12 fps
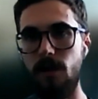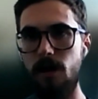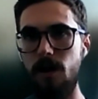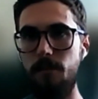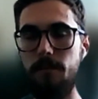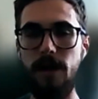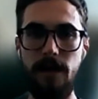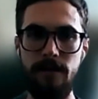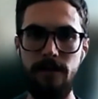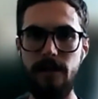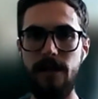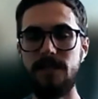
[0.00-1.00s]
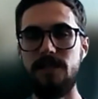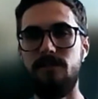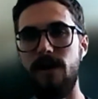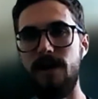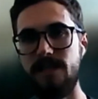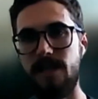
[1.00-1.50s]
Um, and the next
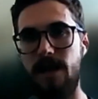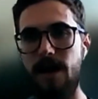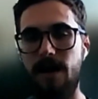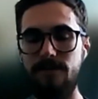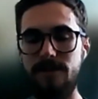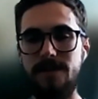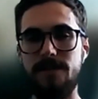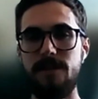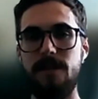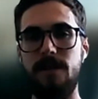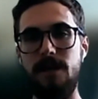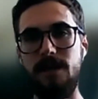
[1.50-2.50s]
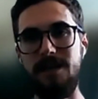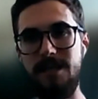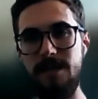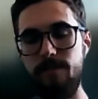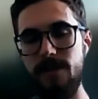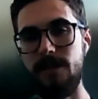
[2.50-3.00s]
advice I have is
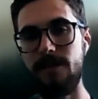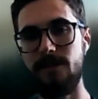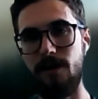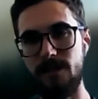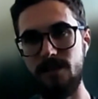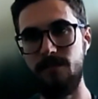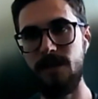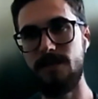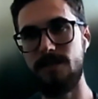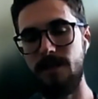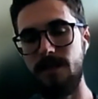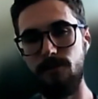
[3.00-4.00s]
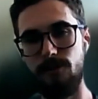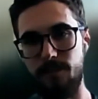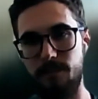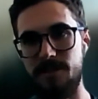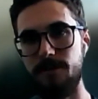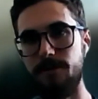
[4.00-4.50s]
keeping documents and
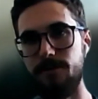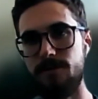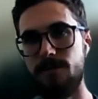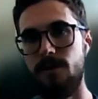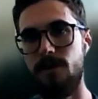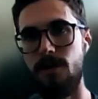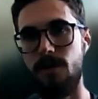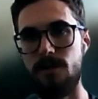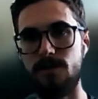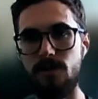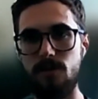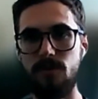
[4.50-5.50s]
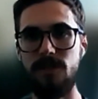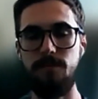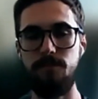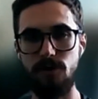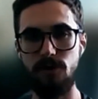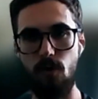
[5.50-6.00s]
learning materials. So
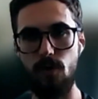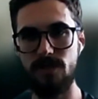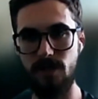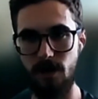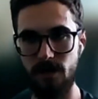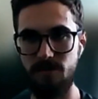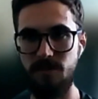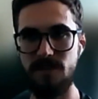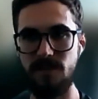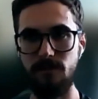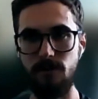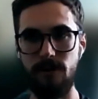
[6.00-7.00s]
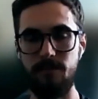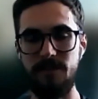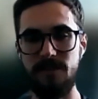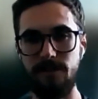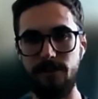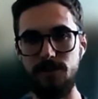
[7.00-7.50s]
keep your course documents and learning
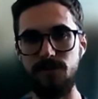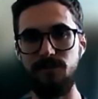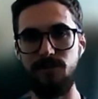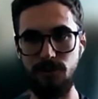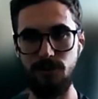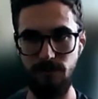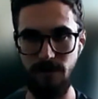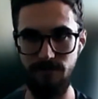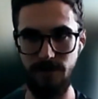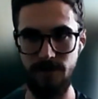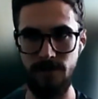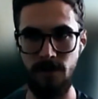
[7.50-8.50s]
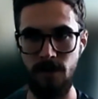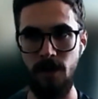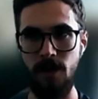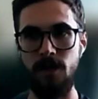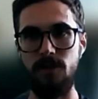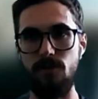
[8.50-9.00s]
materials for future reference.
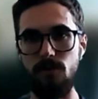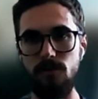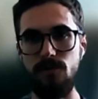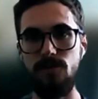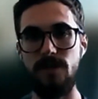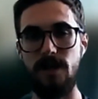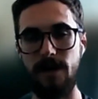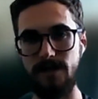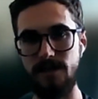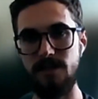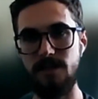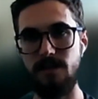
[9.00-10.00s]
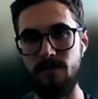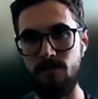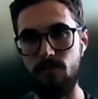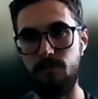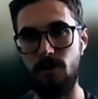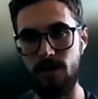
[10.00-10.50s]
You'll lose access to
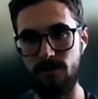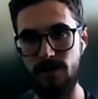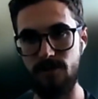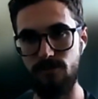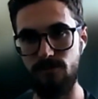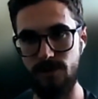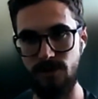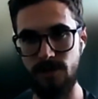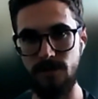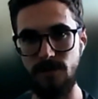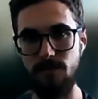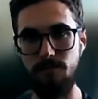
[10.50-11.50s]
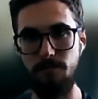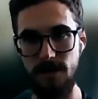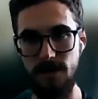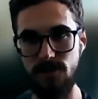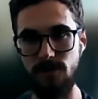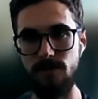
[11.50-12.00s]
them upon graduation, so
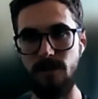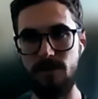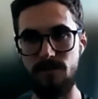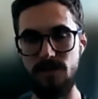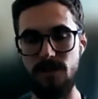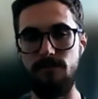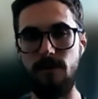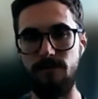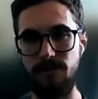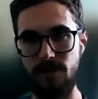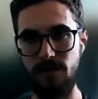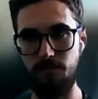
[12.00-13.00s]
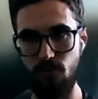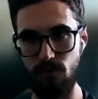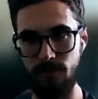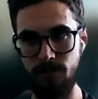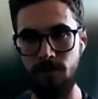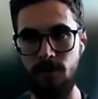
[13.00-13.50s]
make sure that you save everything
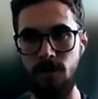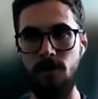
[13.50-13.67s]
important.